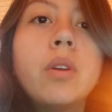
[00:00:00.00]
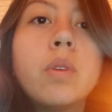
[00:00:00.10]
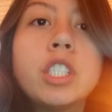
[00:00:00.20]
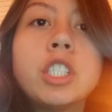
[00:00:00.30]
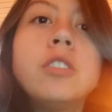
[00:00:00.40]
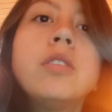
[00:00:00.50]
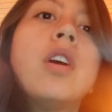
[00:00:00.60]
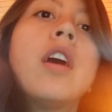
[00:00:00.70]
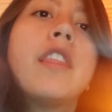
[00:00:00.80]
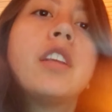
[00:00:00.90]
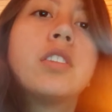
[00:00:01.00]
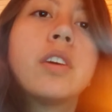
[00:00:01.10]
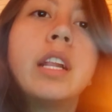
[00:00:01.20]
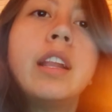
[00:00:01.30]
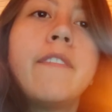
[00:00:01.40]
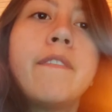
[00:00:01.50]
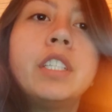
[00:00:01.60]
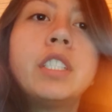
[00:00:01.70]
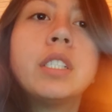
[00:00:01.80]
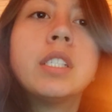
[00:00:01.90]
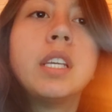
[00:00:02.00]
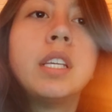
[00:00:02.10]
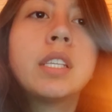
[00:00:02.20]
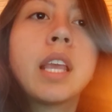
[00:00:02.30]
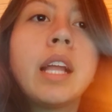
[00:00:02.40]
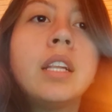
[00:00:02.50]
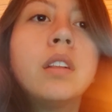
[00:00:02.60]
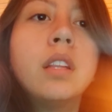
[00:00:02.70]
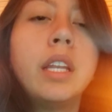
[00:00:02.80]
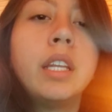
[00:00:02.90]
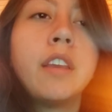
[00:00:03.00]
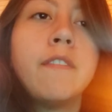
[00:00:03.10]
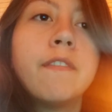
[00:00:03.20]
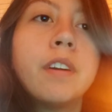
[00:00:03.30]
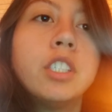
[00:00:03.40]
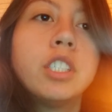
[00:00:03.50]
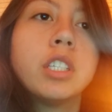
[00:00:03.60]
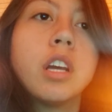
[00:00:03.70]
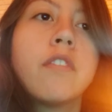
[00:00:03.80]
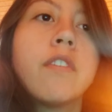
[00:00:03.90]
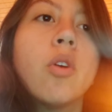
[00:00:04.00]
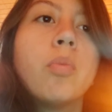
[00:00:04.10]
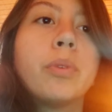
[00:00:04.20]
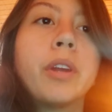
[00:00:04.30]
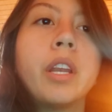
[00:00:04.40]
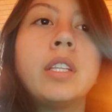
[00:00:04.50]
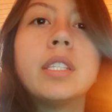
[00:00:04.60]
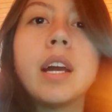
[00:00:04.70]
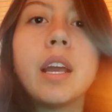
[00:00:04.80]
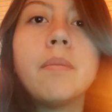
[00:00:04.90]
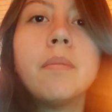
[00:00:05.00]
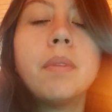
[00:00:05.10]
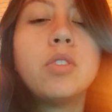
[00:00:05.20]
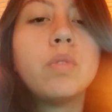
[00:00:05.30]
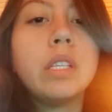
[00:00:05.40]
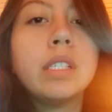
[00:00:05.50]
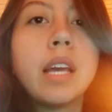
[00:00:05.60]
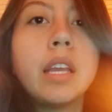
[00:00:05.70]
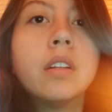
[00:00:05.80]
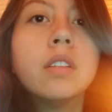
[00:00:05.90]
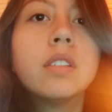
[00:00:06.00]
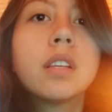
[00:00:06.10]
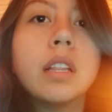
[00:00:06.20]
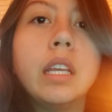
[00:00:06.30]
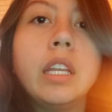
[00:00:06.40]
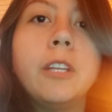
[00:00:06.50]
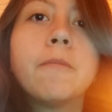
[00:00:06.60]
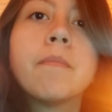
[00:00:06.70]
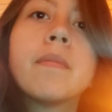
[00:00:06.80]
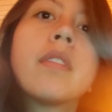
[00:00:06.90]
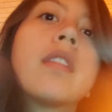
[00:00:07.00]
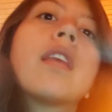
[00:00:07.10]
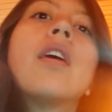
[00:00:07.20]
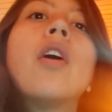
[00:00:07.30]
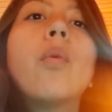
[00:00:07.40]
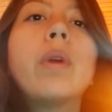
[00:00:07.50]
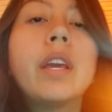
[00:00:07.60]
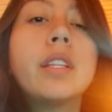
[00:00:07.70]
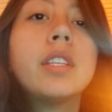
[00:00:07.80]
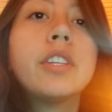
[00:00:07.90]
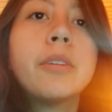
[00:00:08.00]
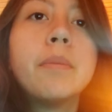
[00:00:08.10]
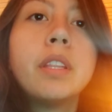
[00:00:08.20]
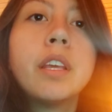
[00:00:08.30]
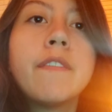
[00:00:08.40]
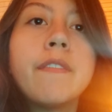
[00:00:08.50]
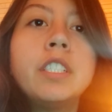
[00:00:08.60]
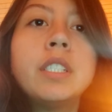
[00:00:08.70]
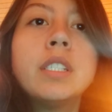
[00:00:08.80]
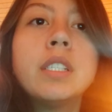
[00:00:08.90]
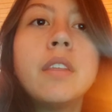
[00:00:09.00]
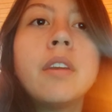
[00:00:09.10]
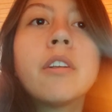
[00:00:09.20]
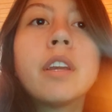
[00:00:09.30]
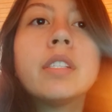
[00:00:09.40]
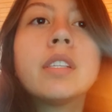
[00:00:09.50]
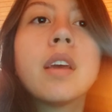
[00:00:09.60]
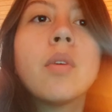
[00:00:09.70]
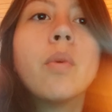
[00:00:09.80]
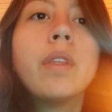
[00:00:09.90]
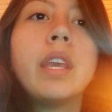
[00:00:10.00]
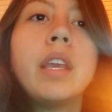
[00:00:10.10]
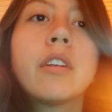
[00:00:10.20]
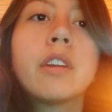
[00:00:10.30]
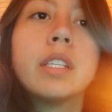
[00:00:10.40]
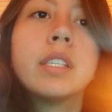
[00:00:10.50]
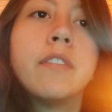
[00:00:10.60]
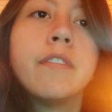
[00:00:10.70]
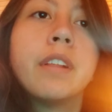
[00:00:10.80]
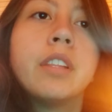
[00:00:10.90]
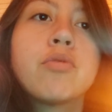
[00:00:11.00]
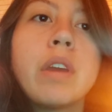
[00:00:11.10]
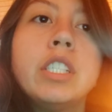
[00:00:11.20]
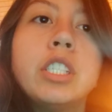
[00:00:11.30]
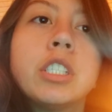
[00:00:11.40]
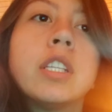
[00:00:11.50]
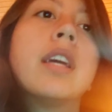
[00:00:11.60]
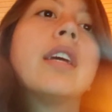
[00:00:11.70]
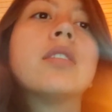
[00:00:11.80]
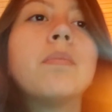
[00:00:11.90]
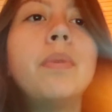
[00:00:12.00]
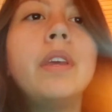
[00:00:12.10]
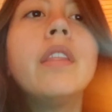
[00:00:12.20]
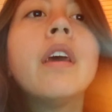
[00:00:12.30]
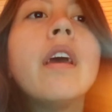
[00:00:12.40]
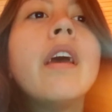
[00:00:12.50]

equation, the total efficiency is calculated in function of operating time between cycles cleaning. We can determine the efficiency decrease with increasing filtration speed,